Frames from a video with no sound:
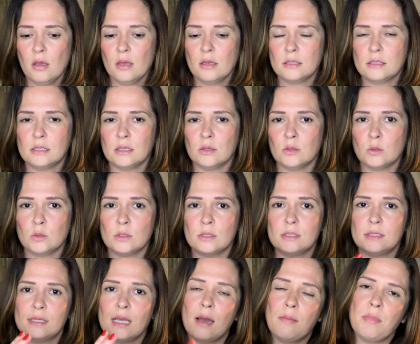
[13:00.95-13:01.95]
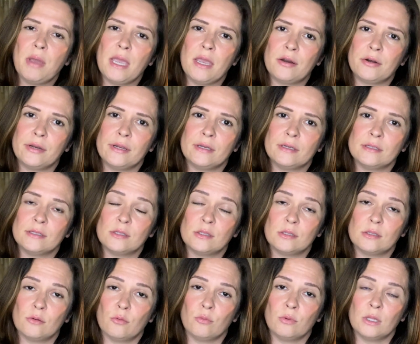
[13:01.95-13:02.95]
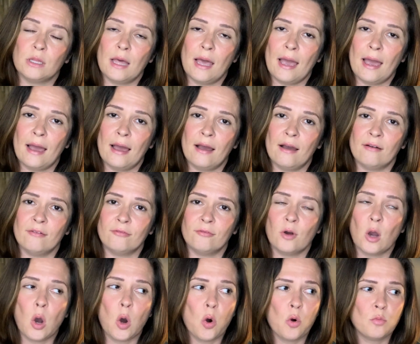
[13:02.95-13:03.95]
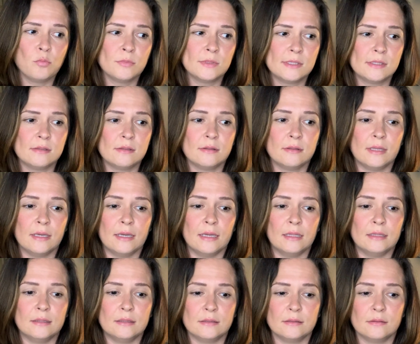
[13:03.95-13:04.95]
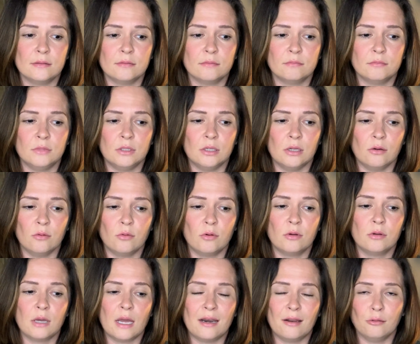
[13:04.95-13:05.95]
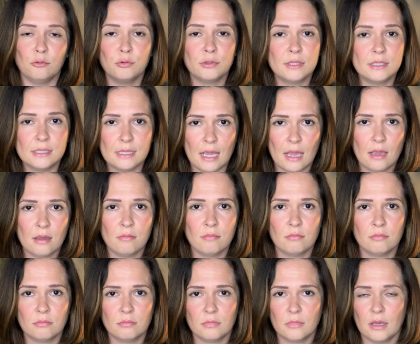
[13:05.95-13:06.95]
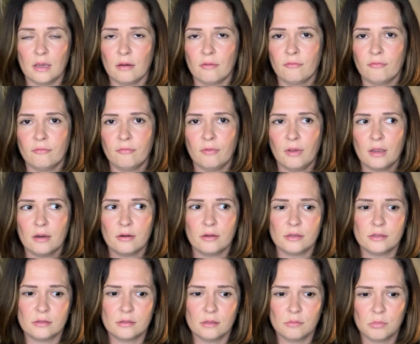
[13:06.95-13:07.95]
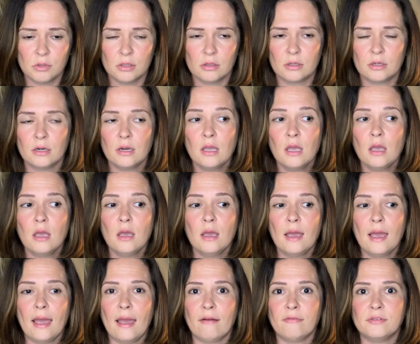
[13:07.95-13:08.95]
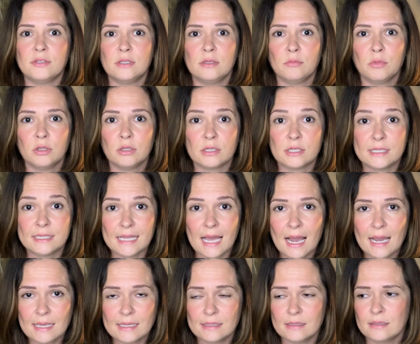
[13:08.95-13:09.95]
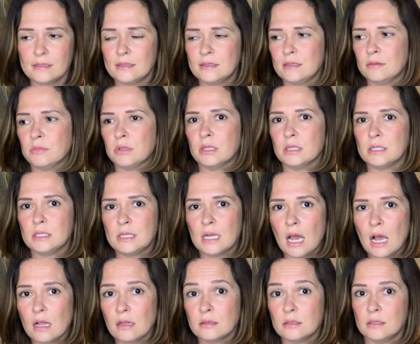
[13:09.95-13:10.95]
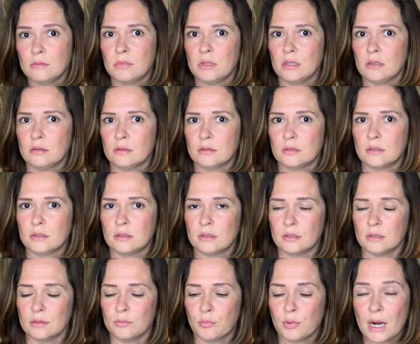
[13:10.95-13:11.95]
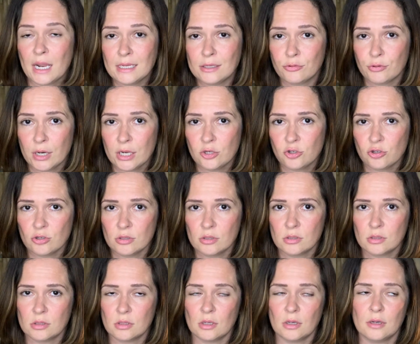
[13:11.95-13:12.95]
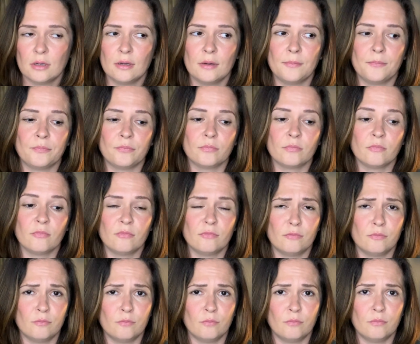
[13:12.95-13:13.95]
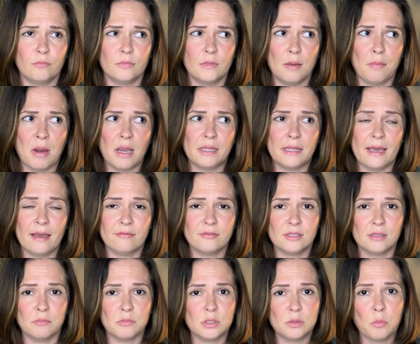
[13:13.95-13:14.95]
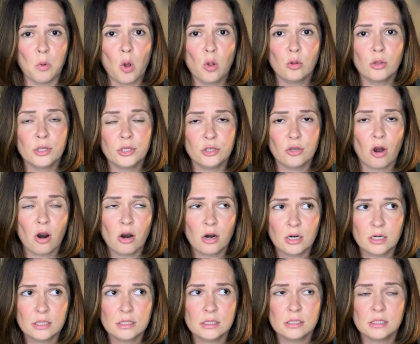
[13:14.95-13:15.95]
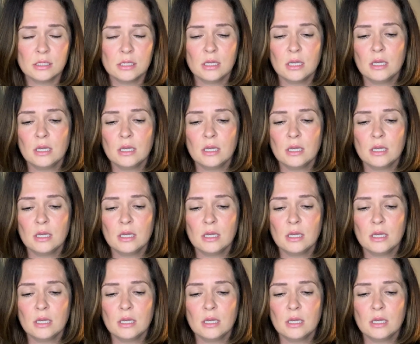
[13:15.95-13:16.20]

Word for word: so some areas will have homes that you know kind of look the same they are very similar have similar sizes similar styles similar uh, price ranges um, they might have some smaller yards